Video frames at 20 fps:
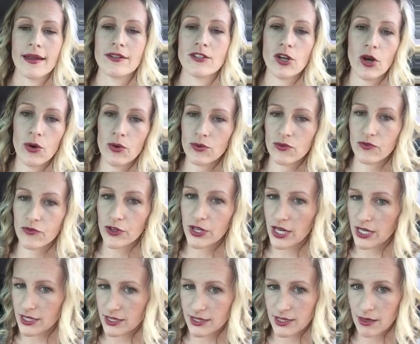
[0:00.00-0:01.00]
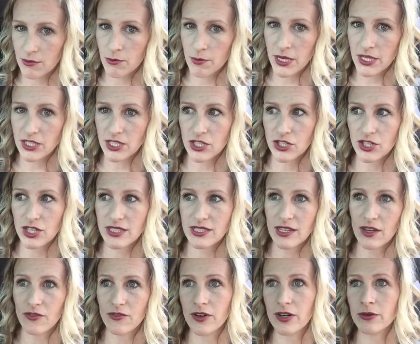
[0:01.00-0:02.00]
Don't forget to send them a message, because
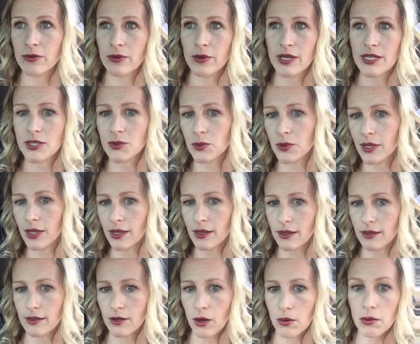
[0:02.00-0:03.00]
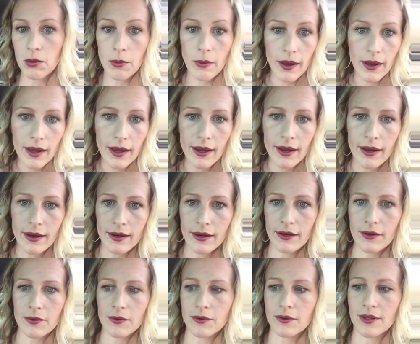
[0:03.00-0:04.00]
that friend request will like go away and
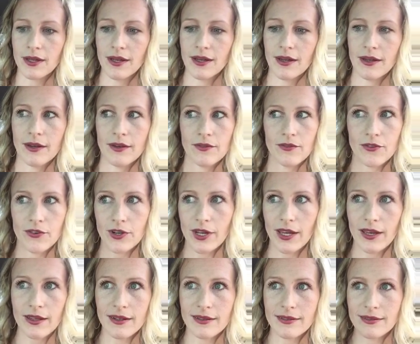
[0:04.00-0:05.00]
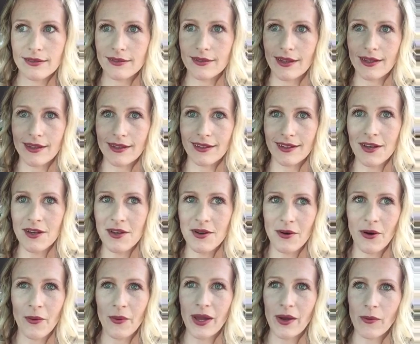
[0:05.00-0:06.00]
you'll forget, like,
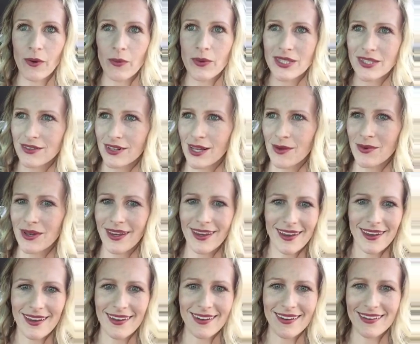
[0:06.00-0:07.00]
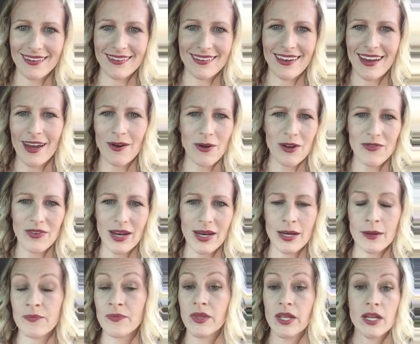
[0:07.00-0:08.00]
oh wait, what was their name again? And how do I find
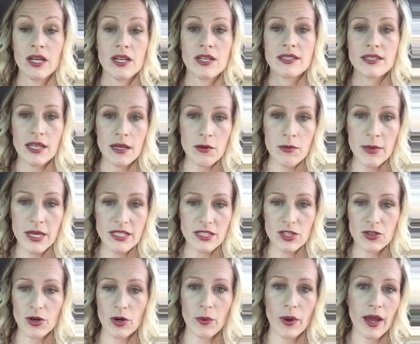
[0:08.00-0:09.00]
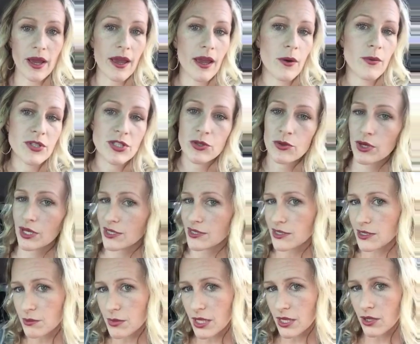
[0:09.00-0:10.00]
them? Send them a message right away. It was so nice
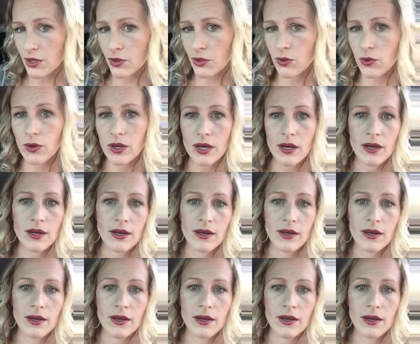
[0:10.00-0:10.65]
to meet you.